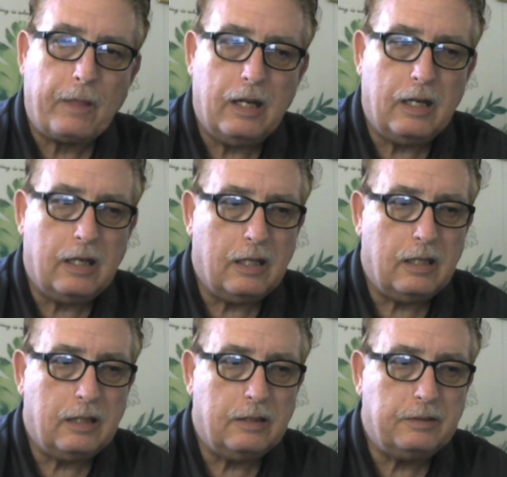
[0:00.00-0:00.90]

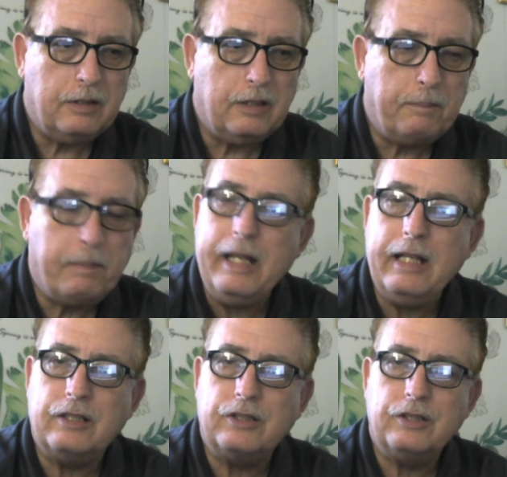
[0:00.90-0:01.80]
a
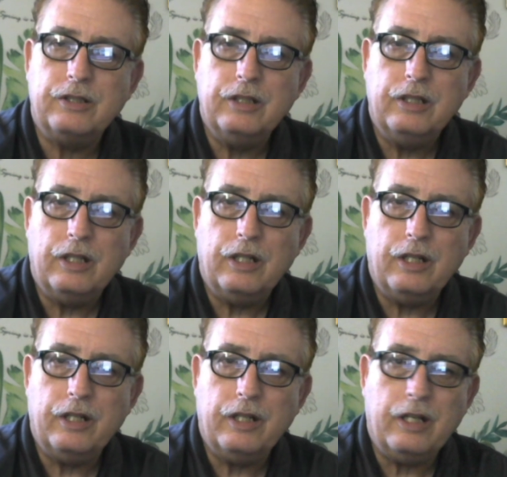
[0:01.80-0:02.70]
piece
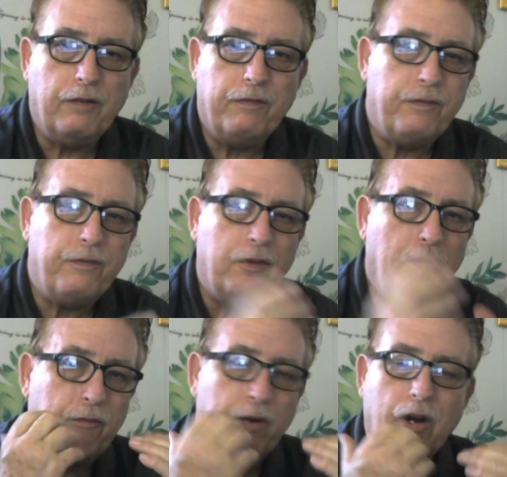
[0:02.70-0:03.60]
of
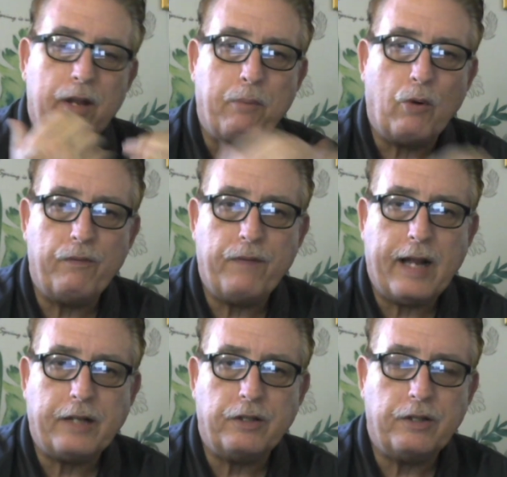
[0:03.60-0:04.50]
a very important
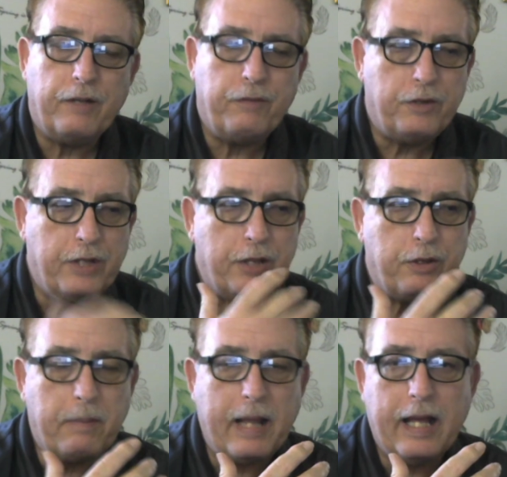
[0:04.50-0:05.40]
factor. If your teeth
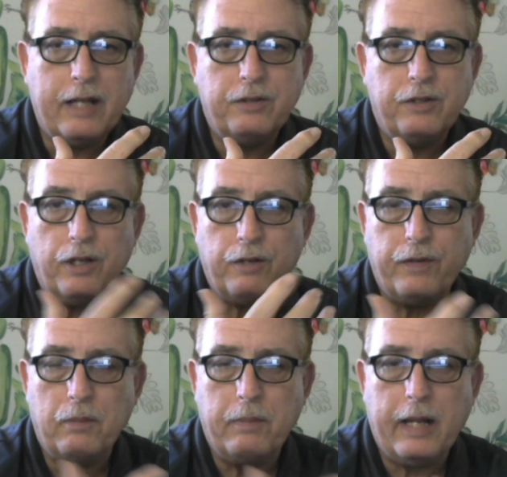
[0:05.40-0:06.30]
are bad, you're going to
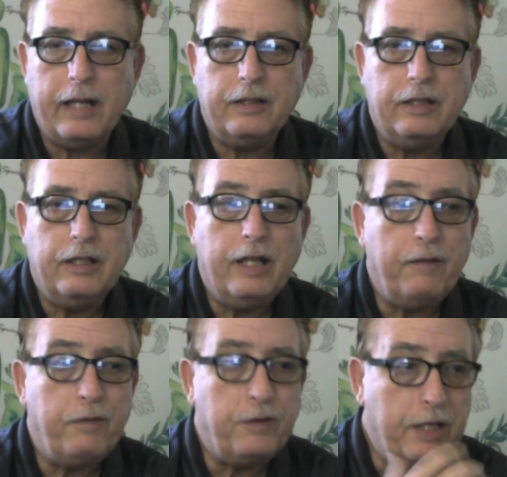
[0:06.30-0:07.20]
feel bad.
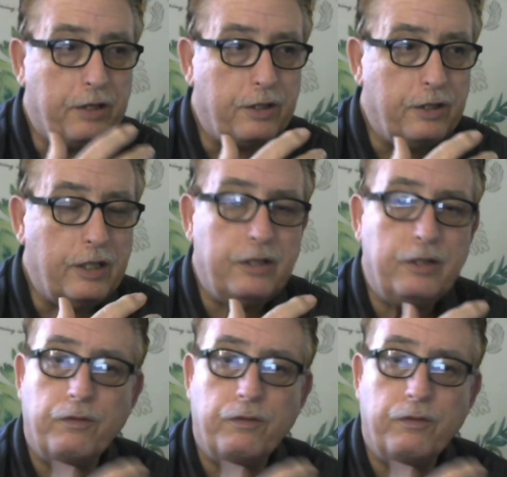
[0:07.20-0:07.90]
If your teeth are good, you'll